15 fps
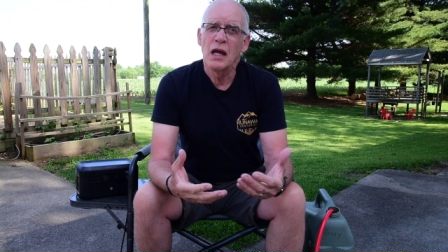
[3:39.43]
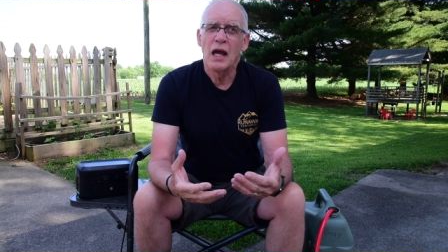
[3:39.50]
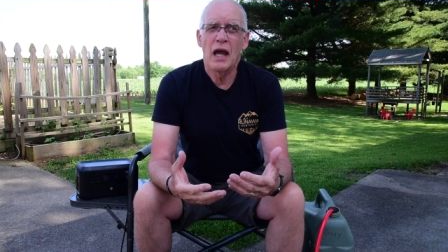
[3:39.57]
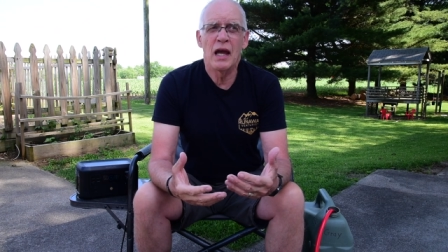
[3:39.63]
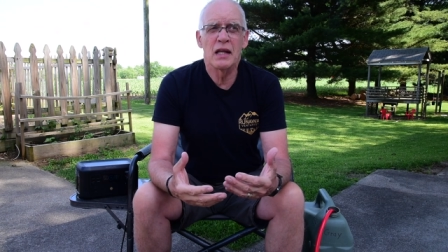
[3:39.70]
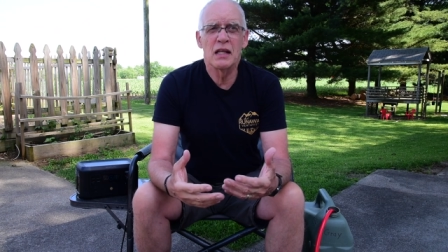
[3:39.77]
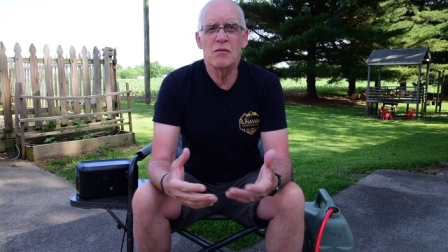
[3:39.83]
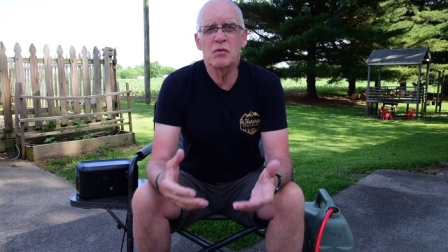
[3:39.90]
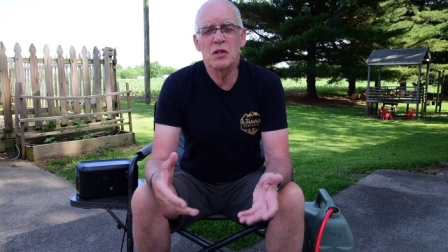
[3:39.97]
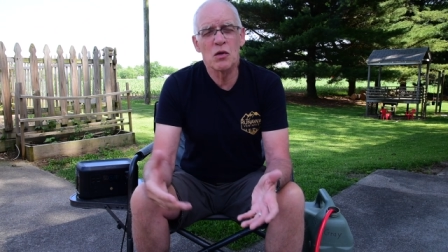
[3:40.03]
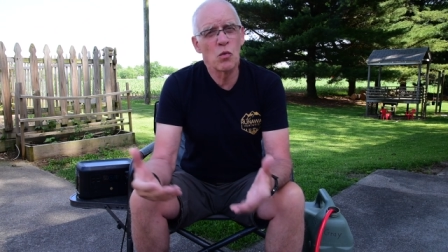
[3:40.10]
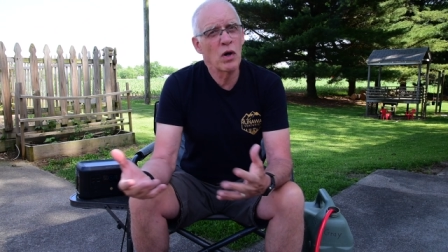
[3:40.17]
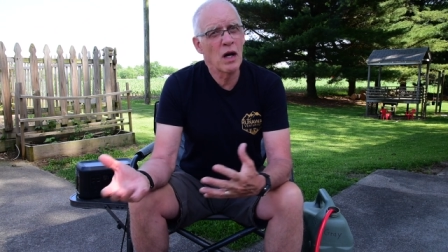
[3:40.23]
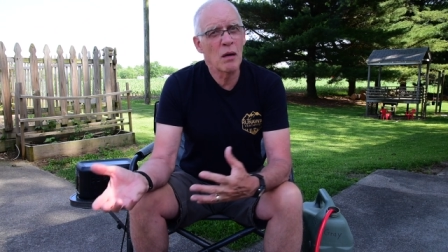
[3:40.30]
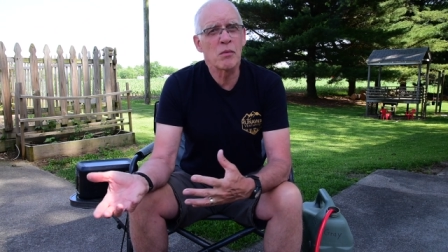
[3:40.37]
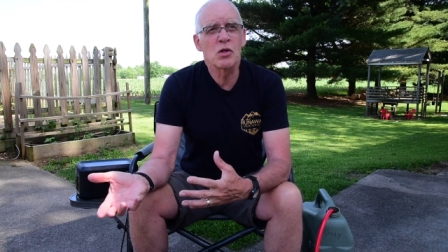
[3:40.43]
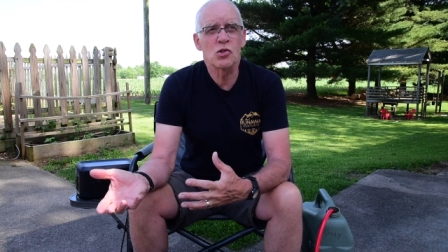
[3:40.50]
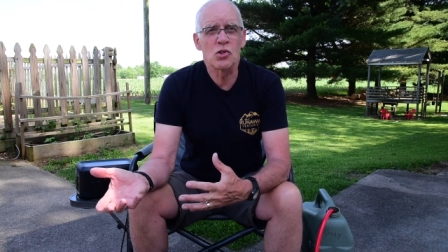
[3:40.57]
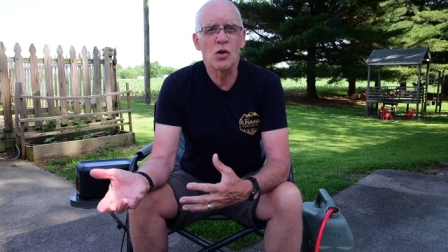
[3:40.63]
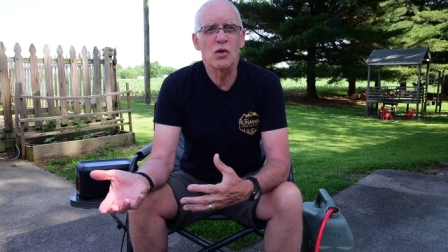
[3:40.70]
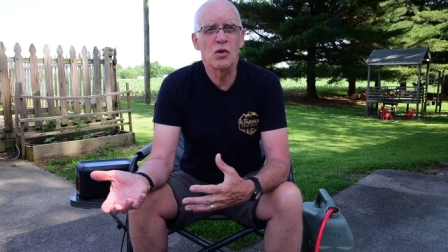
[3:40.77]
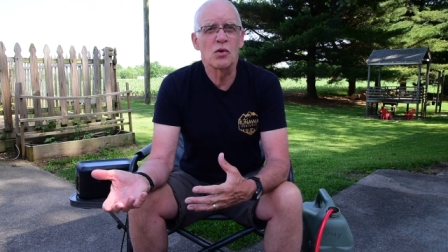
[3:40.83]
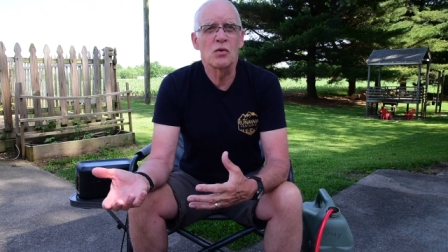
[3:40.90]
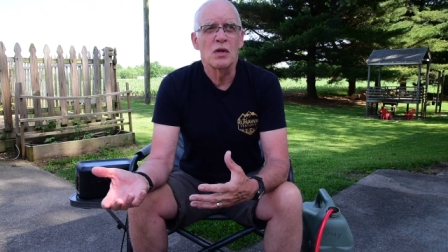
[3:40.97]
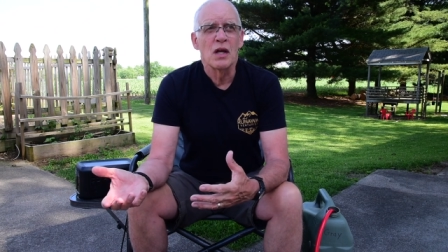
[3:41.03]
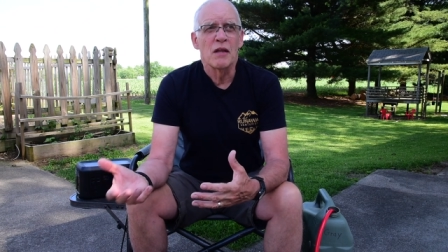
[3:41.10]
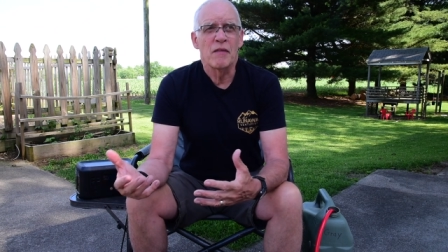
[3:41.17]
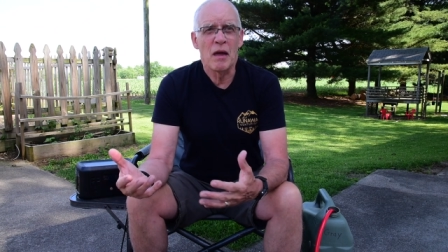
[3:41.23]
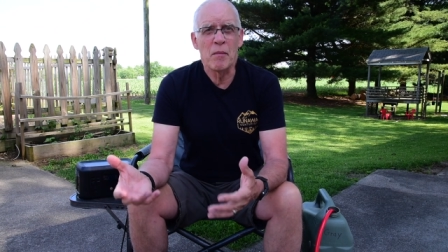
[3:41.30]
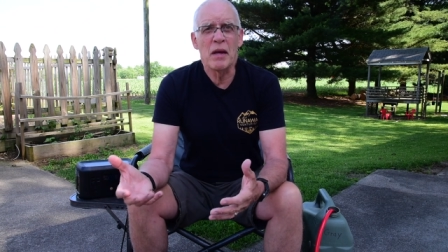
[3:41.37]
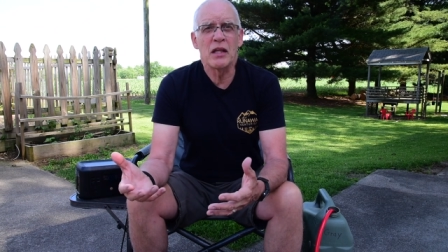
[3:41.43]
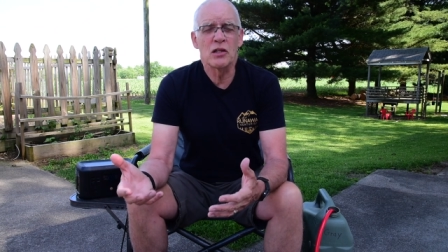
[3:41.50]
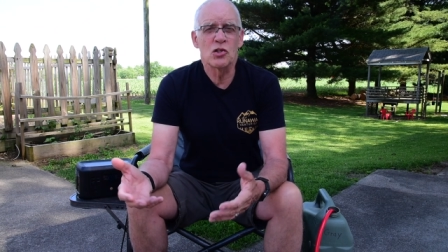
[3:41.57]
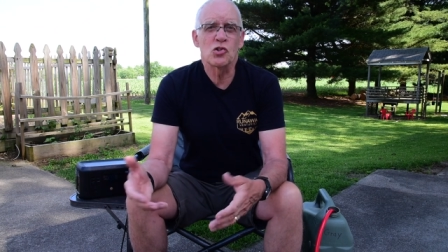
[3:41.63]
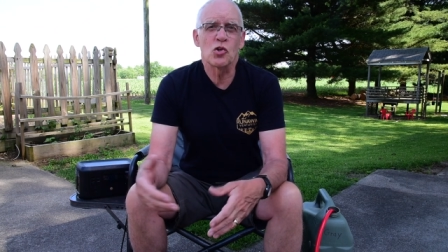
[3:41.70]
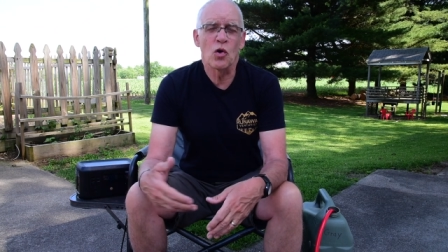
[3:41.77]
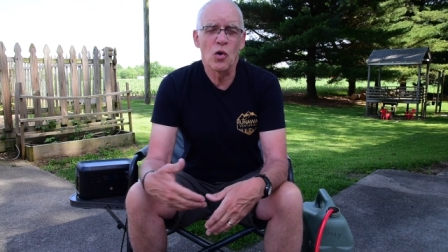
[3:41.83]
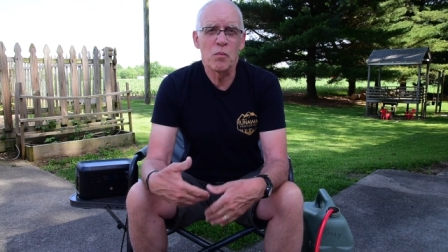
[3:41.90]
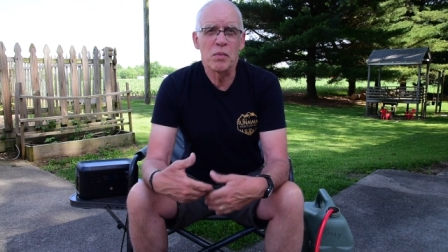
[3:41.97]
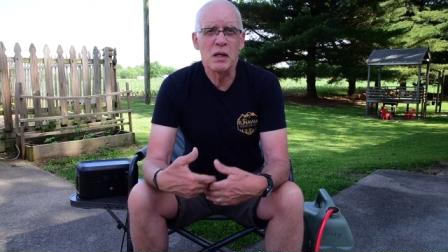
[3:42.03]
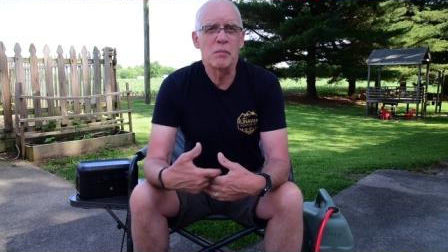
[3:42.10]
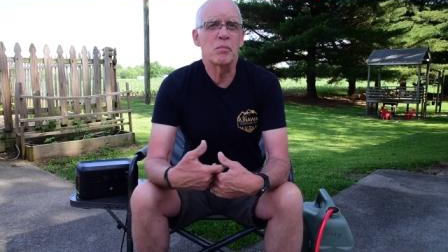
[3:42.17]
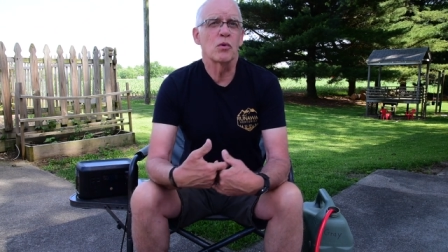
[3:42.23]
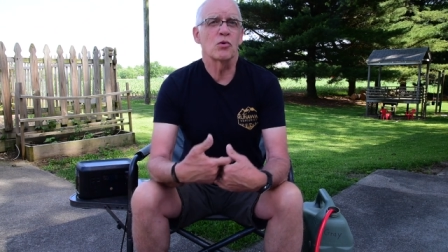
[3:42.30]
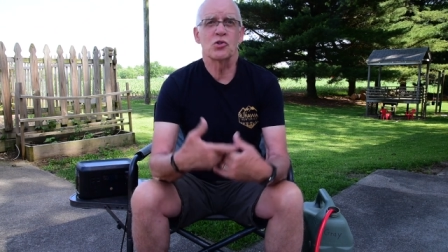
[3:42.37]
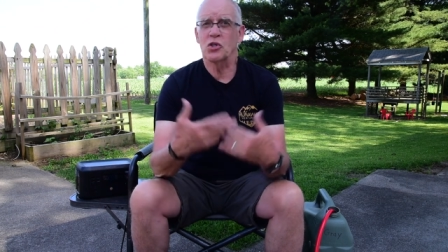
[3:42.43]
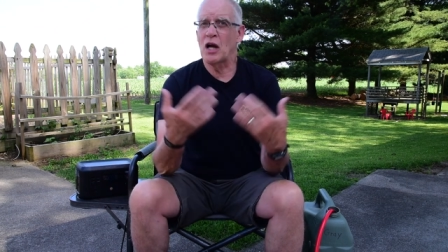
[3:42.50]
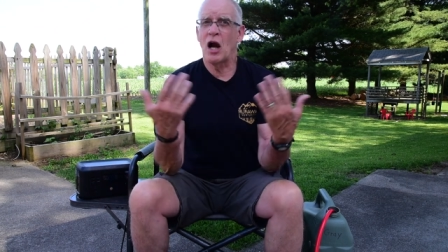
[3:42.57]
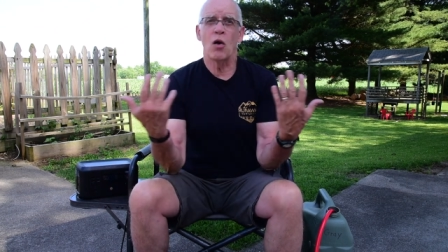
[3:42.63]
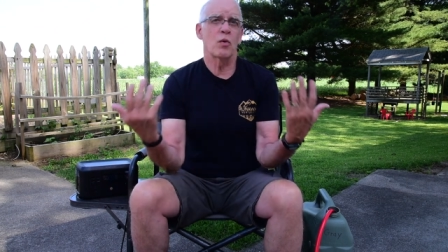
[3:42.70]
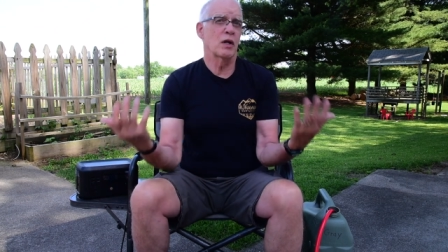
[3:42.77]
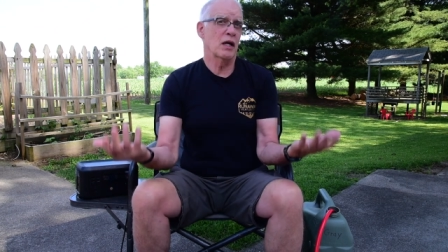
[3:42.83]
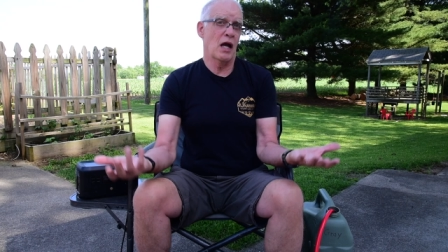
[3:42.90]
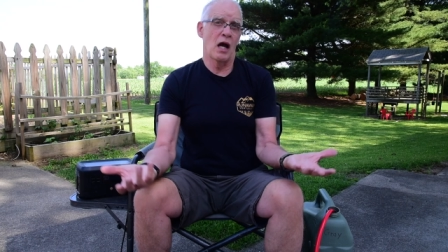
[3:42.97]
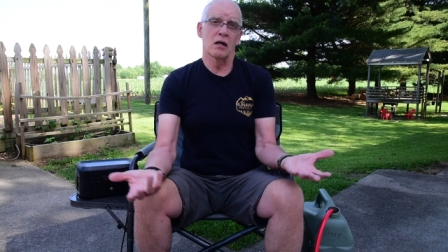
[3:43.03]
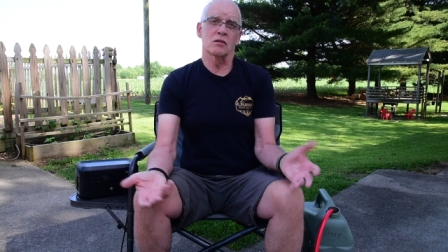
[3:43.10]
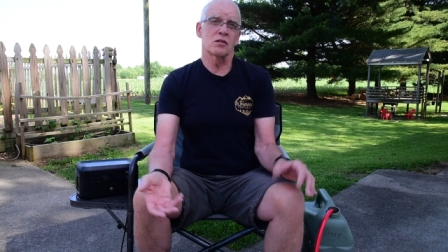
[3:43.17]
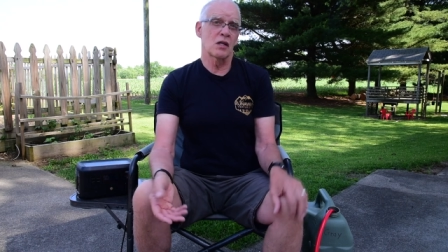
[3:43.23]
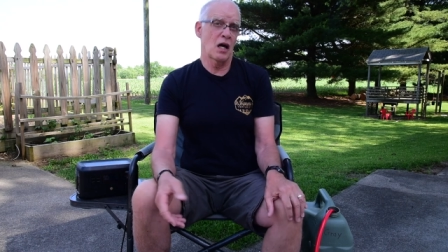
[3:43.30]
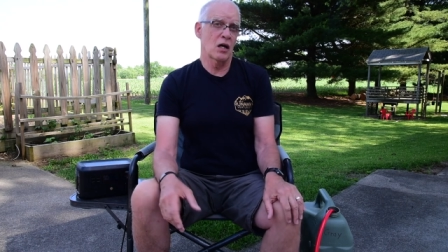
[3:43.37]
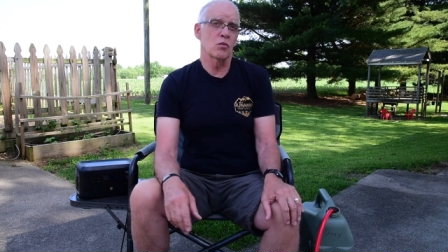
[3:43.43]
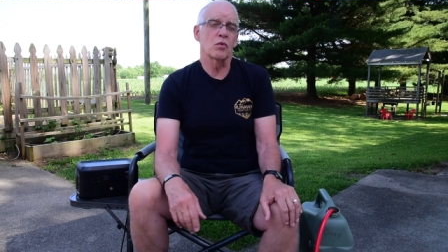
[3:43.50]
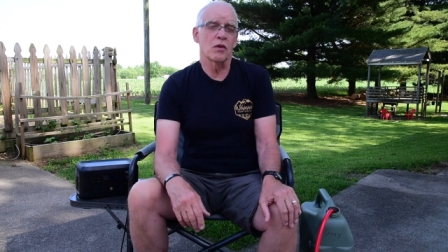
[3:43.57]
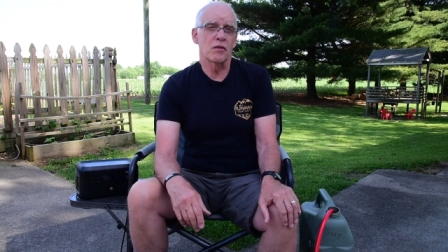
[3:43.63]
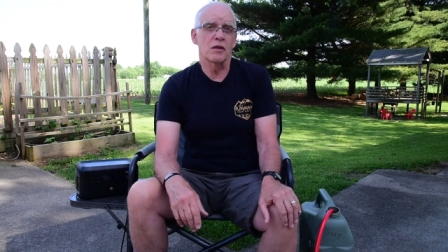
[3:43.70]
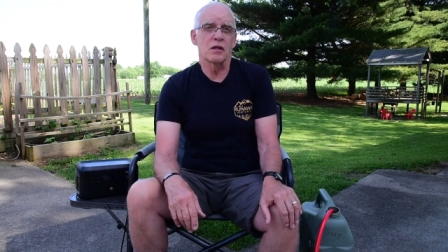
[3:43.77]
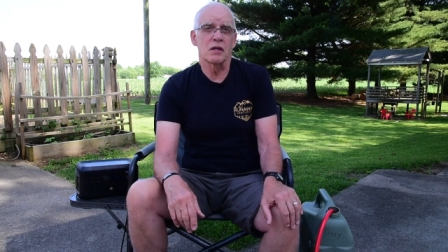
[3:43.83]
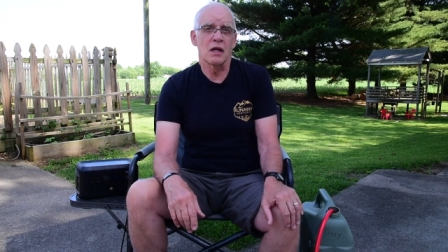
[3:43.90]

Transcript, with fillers: And even the one I'm going to show you, they mainly show people showering outside with it,